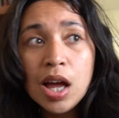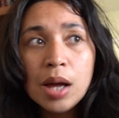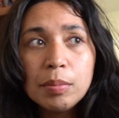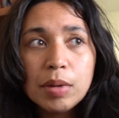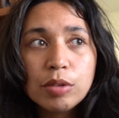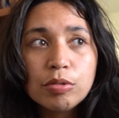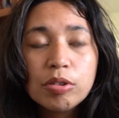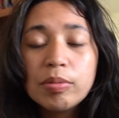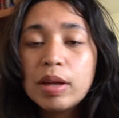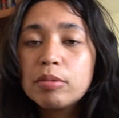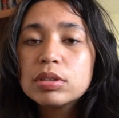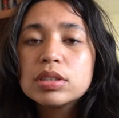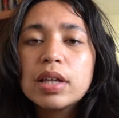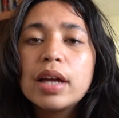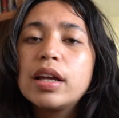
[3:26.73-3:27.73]
My roommate
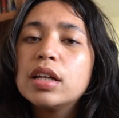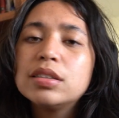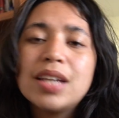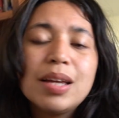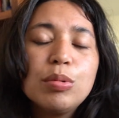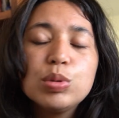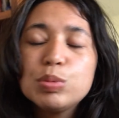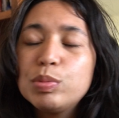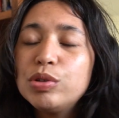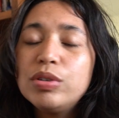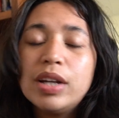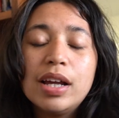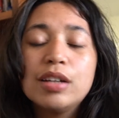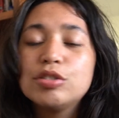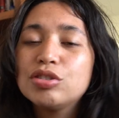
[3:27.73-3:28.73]
was like, a tablespoon
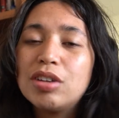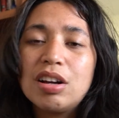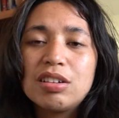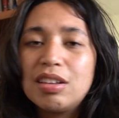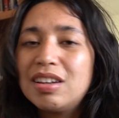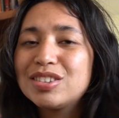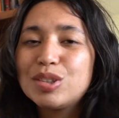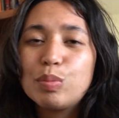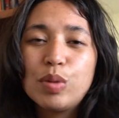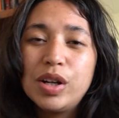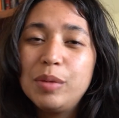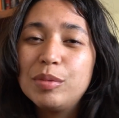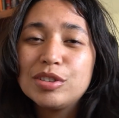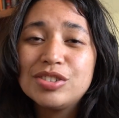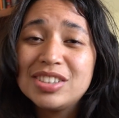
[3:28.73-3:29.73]
and a shot glass are pretty
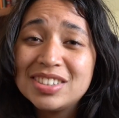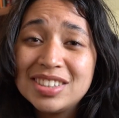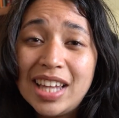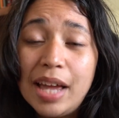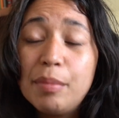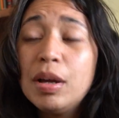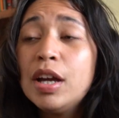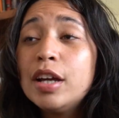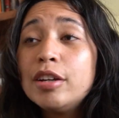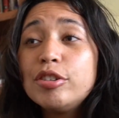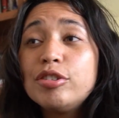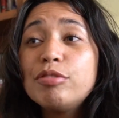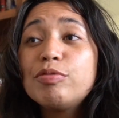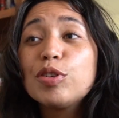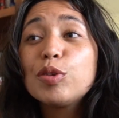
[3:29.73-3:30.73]
much the same.
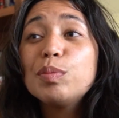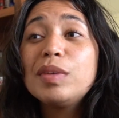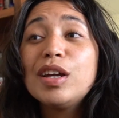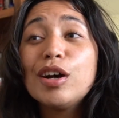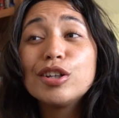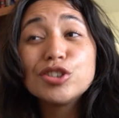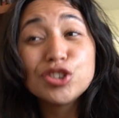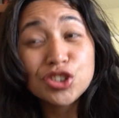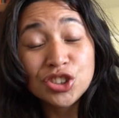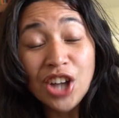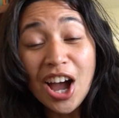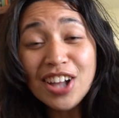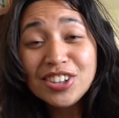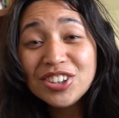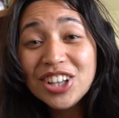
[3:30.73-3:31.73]
She filled me a
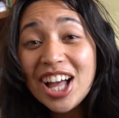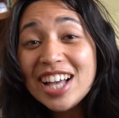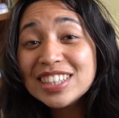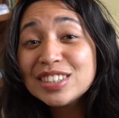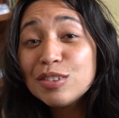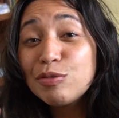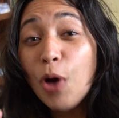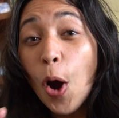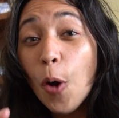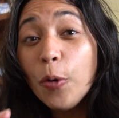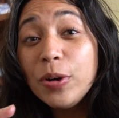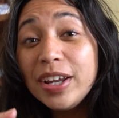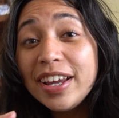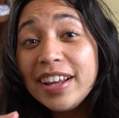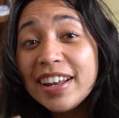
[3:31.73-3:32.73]
shot glass of
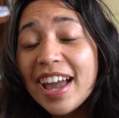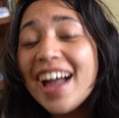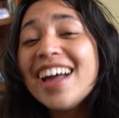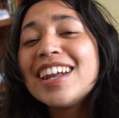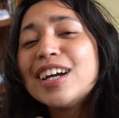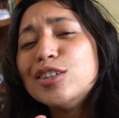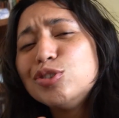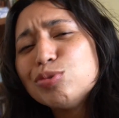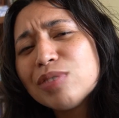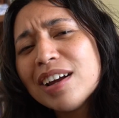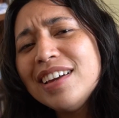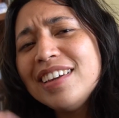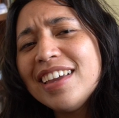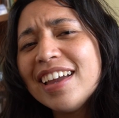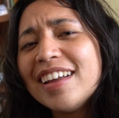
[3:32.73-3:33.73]
codeine and I
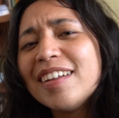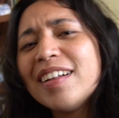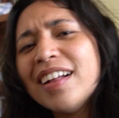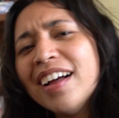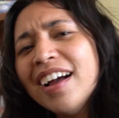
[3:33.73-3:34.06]
drank it.